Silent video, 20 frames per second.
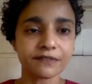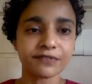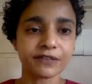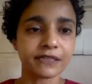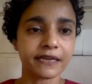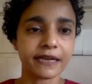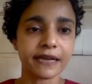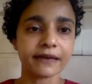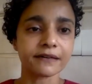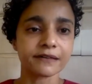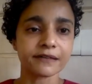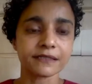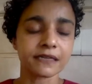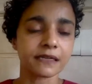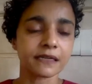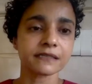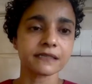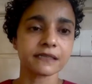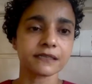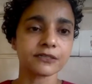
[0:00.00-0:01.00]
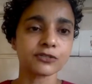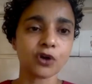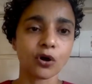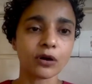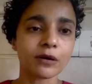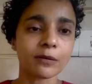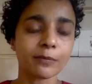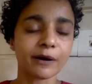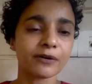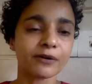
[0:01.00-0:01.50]
with the end results and talk
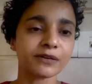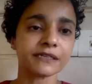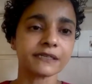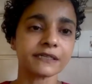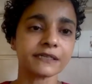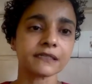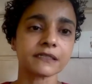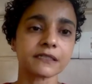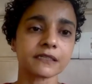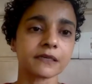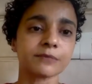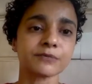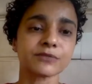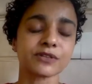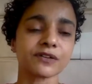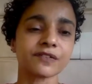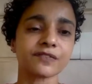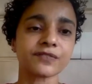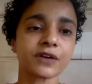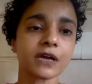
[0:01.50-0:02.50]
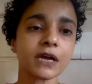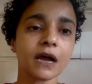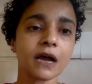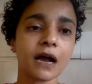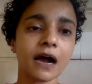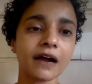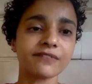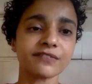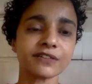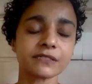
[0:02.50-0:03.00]
about it in terms of
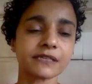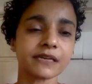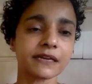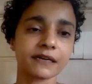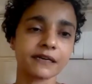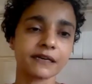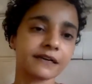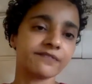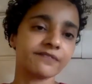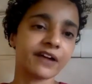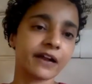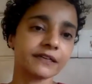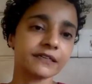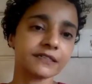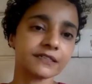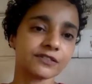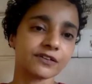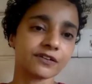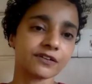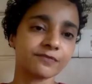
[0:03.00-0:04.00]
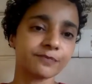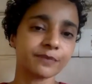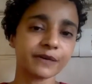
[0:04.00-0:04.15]
I was taken advantage of.